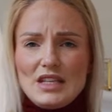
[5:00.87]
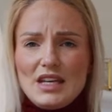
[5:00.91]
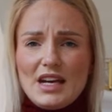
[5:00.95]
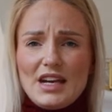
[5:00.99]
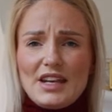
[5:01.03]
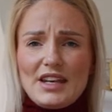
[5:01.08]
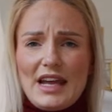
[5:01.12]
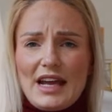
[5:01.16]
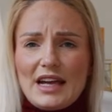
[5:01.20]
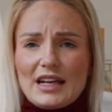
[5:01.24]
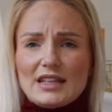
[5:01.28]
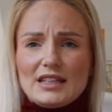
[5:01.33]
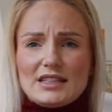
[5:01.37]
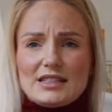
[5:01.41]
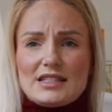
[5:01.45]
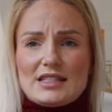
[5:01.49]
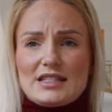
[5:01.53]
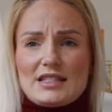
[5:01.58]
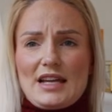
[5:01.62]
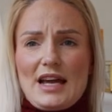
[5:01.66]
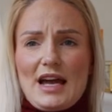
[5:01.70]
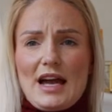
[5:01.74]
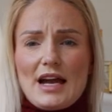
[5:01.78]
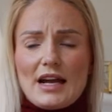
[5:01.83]
necklace
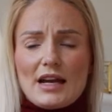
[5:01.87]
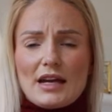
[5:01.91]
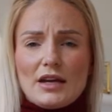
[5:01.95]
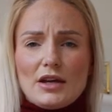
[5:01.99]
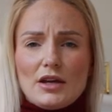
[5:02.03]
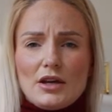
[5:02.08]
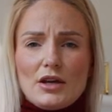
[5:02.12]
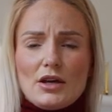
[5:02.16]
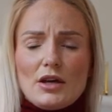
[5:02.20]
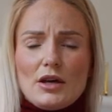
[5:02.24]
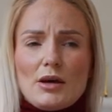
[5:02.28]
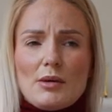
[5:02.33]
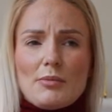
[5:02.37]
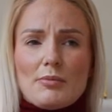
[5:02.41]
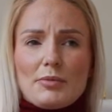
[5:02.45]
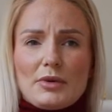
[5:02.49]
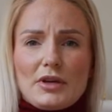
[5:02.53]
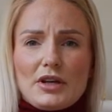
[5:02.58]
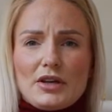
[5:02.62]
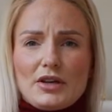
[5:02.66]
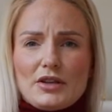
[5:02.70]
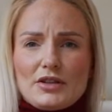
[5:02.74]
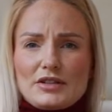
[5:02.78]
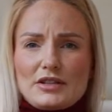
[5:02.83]
stack,
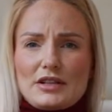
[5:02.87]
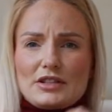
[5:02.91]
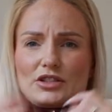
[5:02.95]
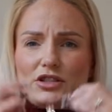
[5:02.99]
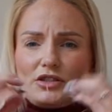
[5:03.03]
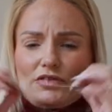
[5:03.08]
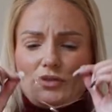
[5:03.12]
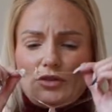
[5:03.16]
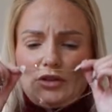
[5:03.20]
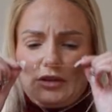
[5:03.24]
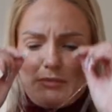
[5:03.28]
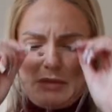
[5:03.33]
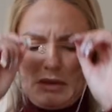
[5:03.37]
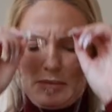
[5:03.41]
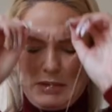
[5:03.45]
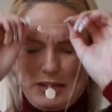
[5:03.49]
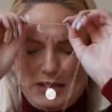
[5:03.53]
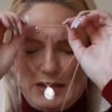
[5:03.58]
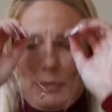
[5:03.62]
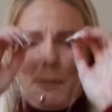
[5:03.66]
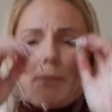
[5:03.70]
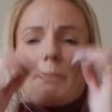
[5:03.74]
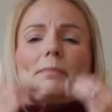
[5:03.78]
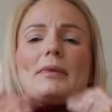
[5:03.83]
because I just feel like maybe
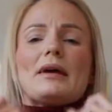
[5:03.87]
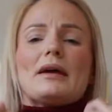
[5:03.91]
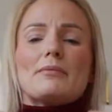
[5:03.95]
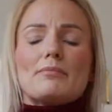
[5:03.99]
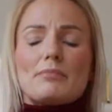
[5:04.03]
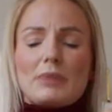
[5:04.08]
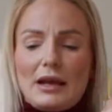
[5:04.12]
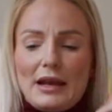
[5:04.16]
it's a bit